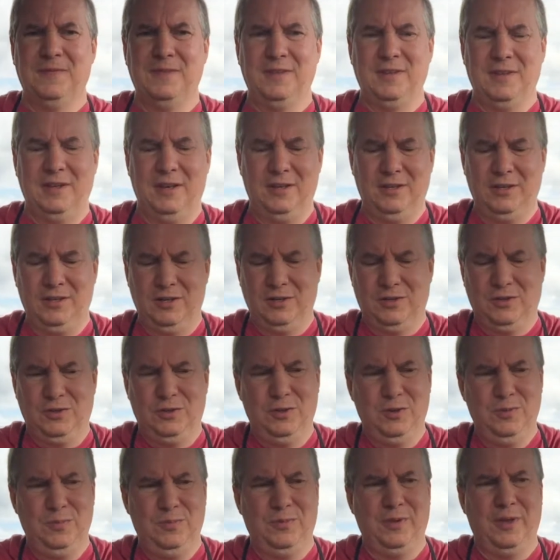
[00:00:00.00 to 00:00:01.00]
into your
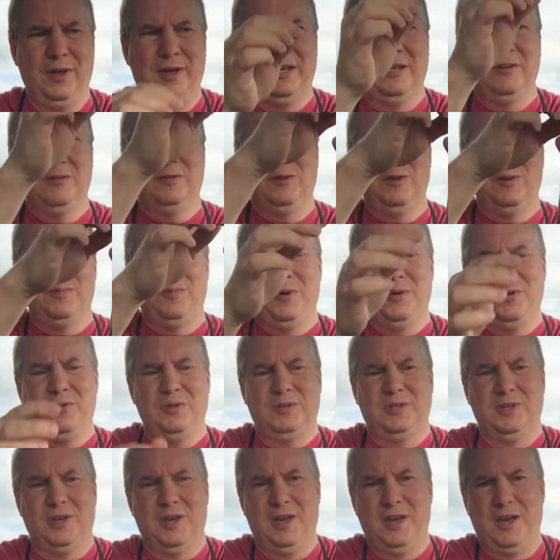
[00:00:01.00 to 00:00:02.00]
tube. Now that gives me about
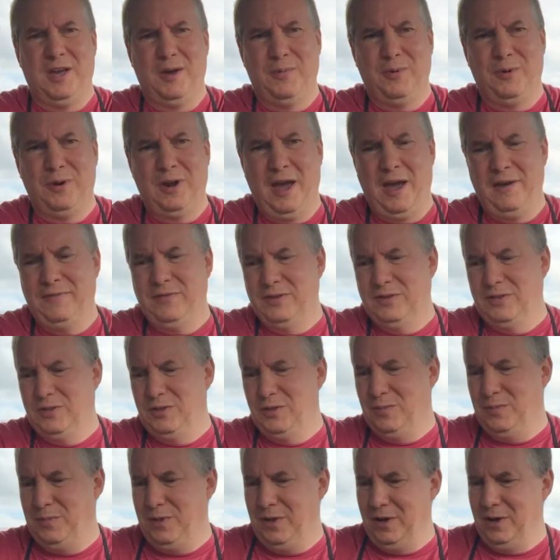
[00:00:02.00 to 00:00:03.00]
half the
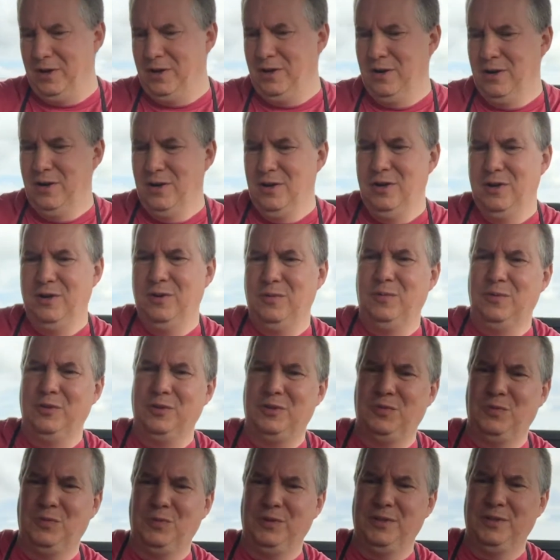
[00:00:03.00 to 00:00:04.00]
tube there, which
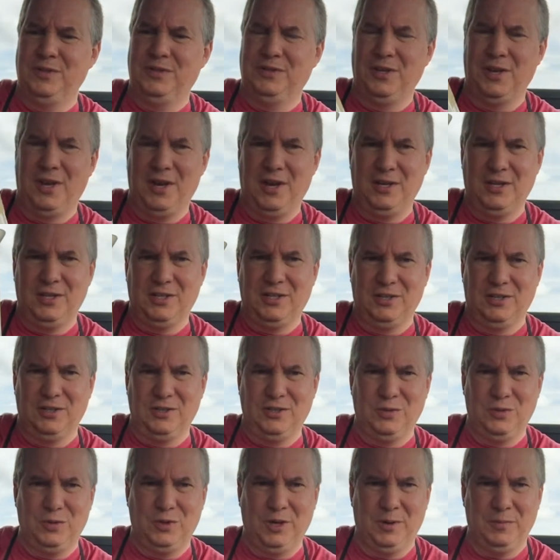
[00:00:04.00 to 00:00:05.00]
was just under
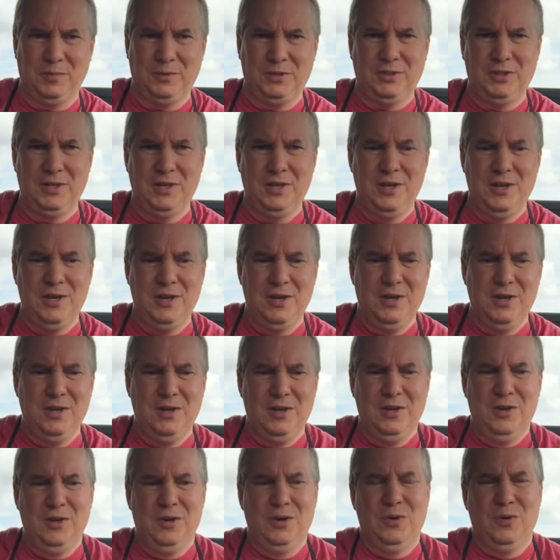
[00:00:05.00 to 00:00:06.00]
2 cups
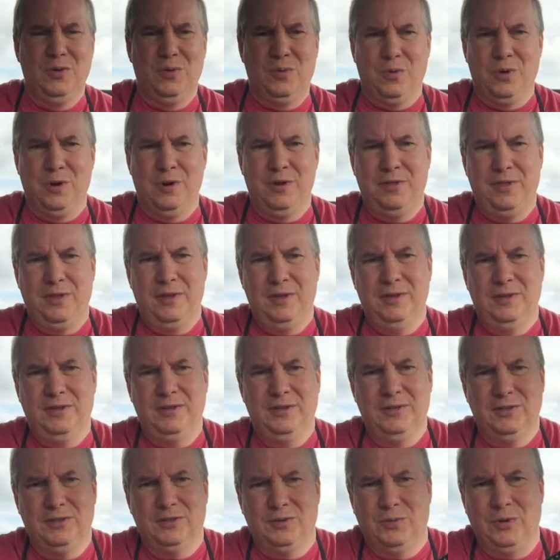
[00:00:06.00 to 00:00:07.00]
worth.
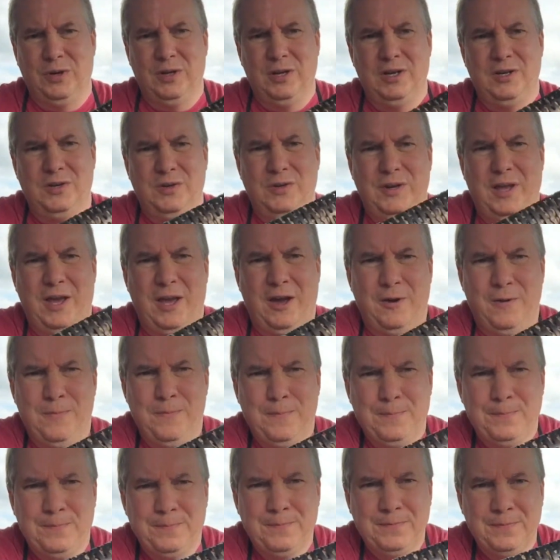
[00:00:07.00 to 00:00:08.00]
So what I'm going to do now
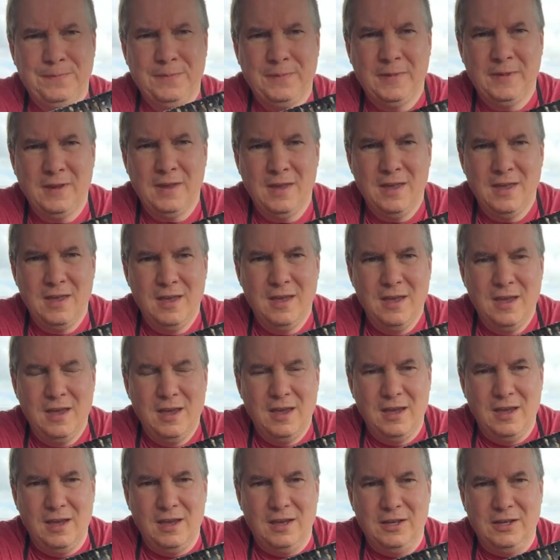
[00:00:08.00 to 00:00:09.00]

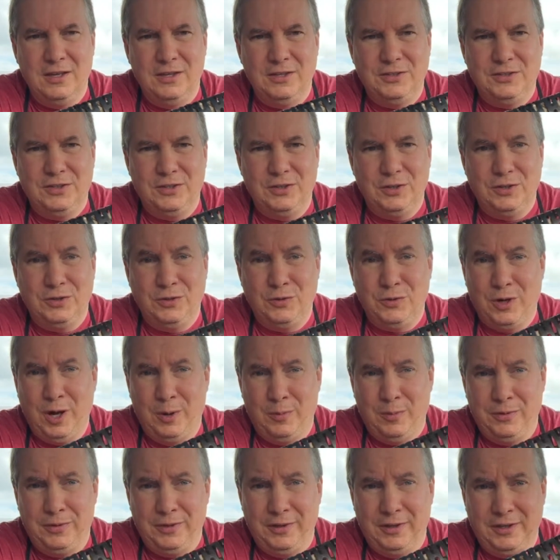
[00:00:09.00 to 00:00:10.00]
is you can do a
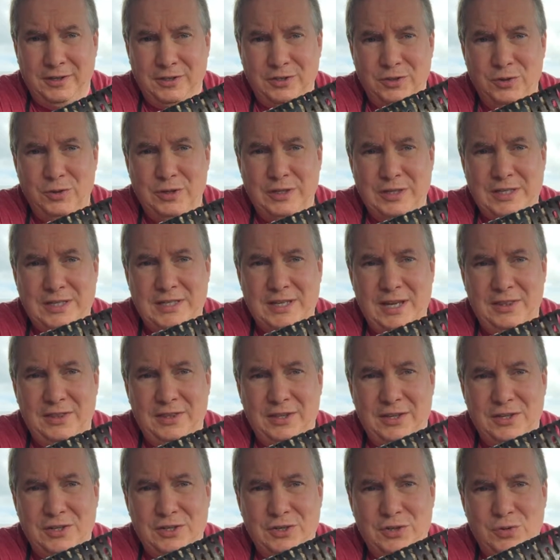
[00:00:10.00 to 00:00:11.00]
couple things. You can set
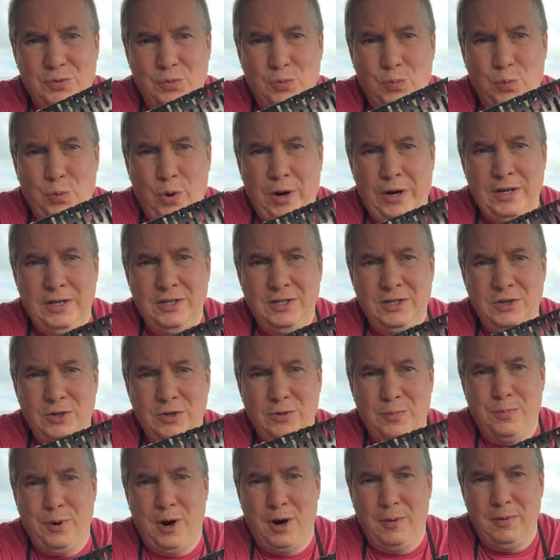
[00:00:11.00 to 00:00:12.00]
this right into your
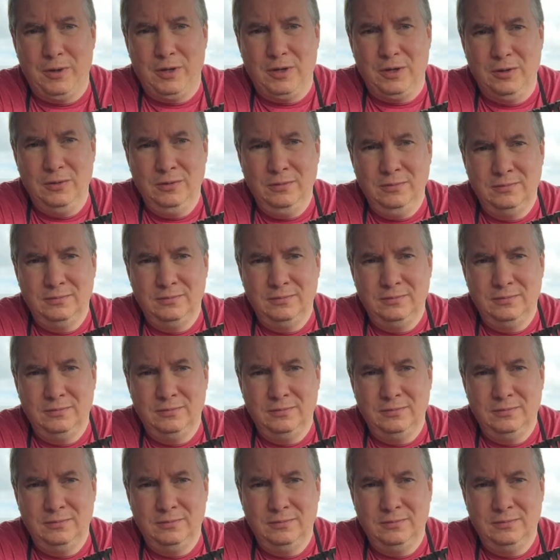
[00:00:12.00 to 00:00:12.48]
barbecue